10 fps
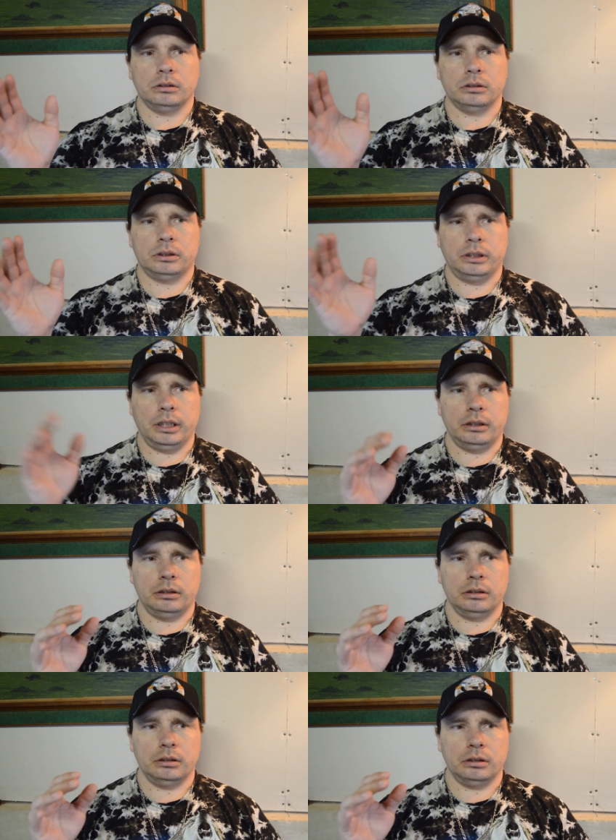said
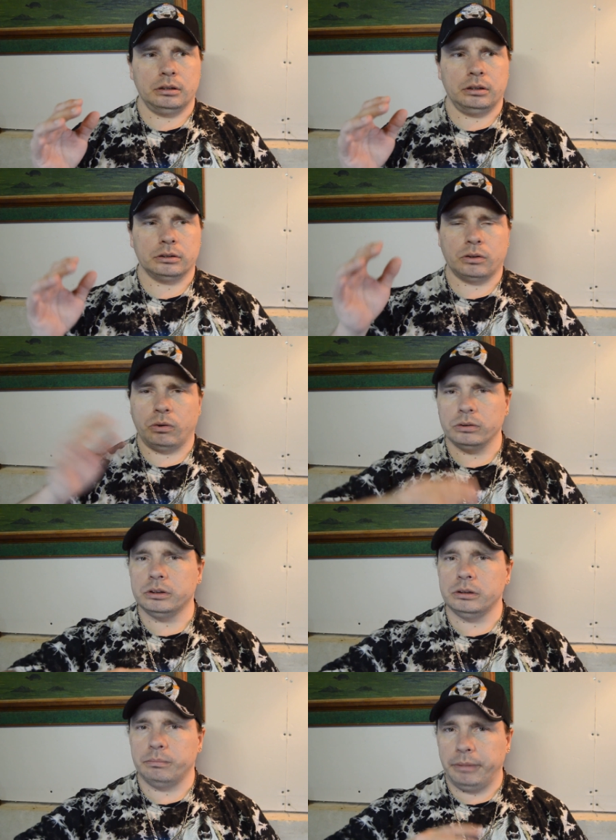there's corn
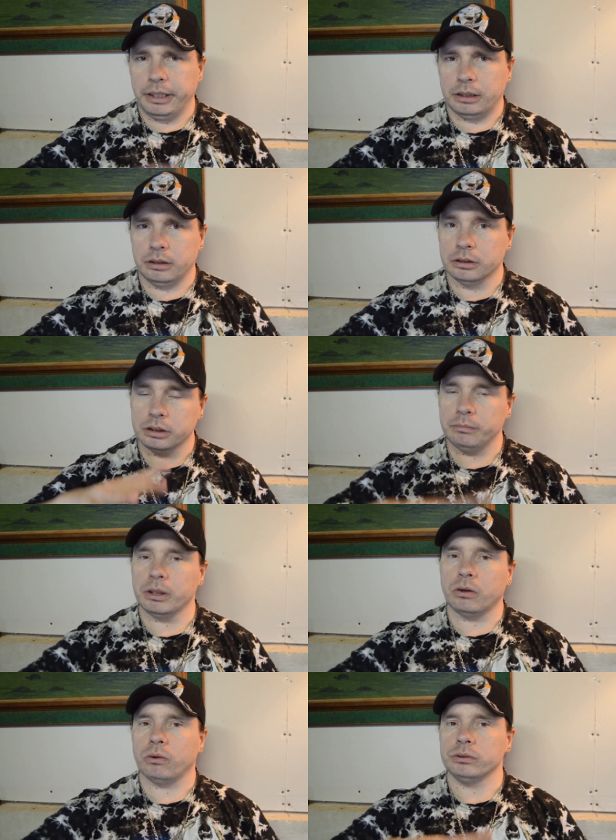soup made. There's going to be
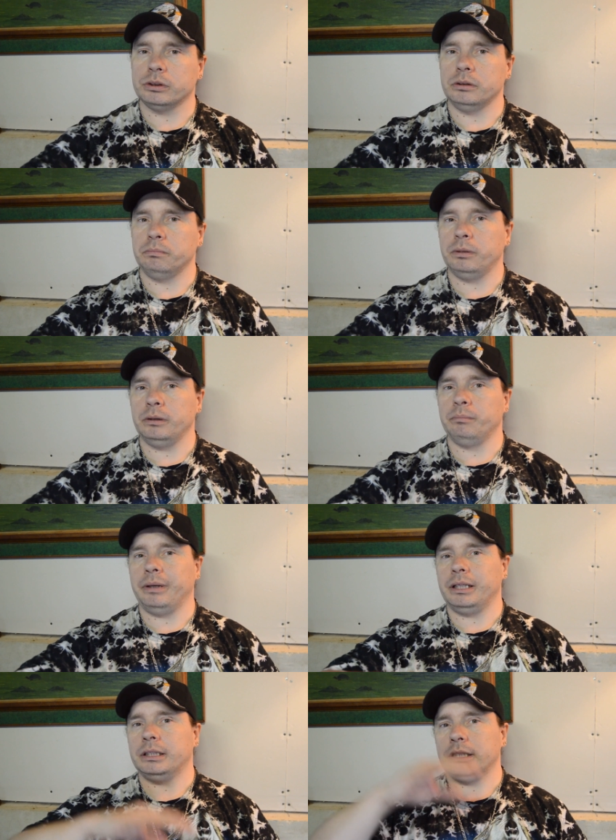corn soup being
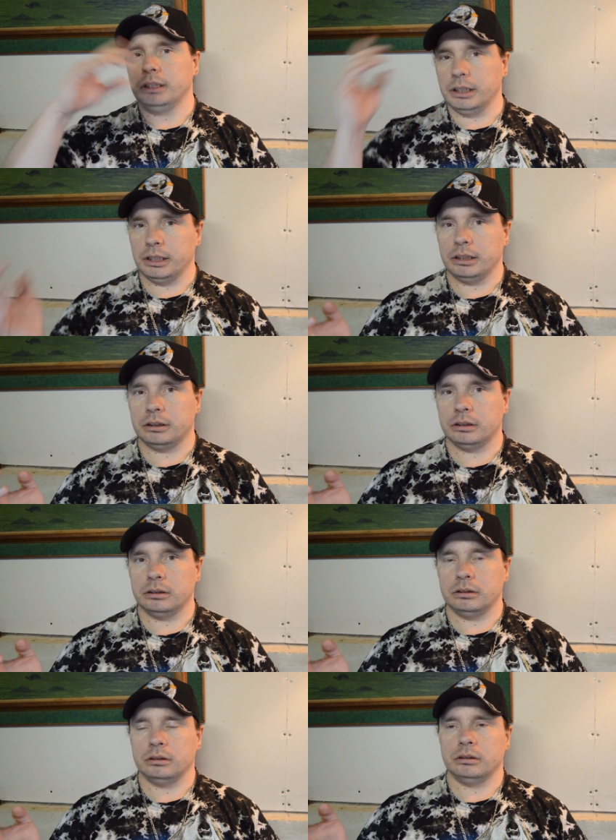made tonight.
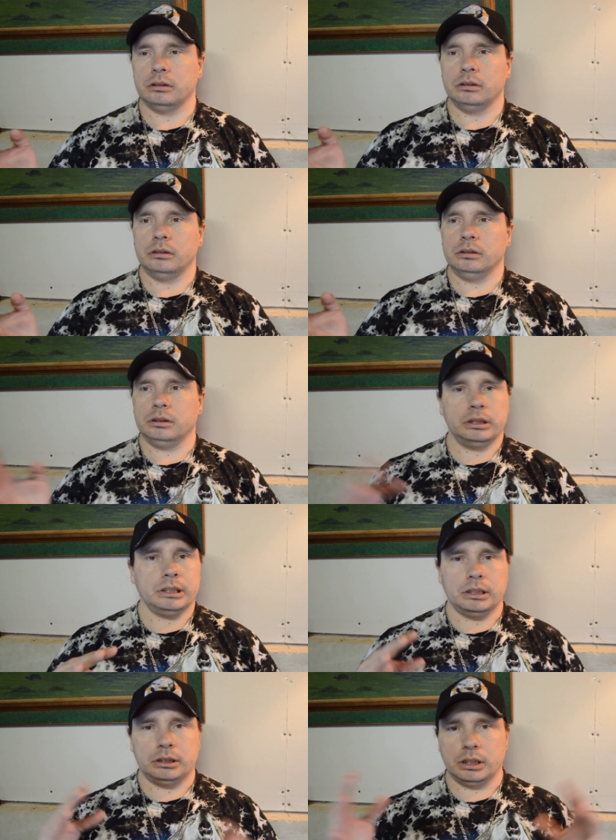So he's
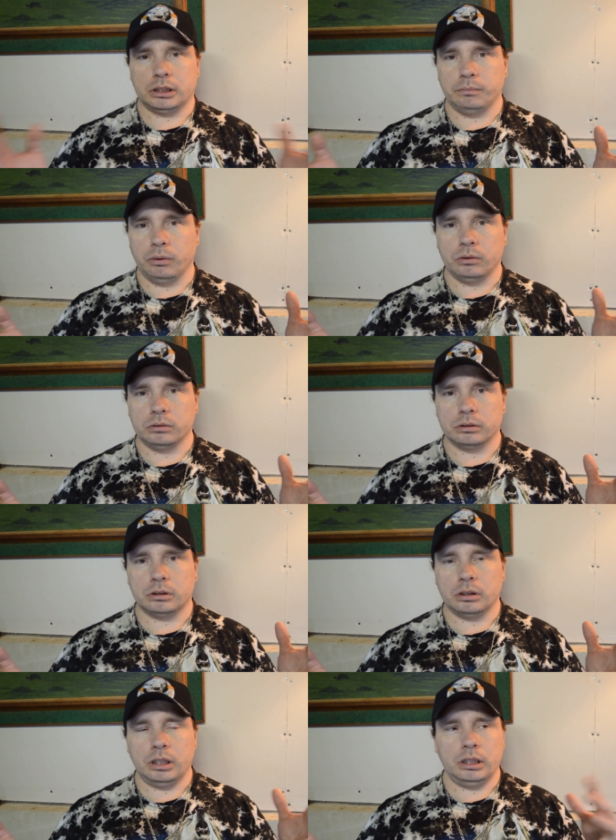got six
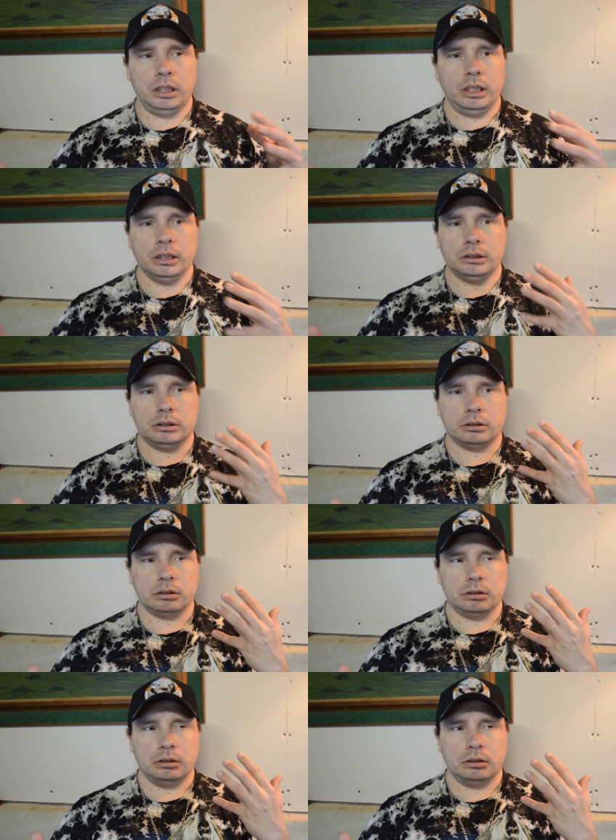bowls, and he has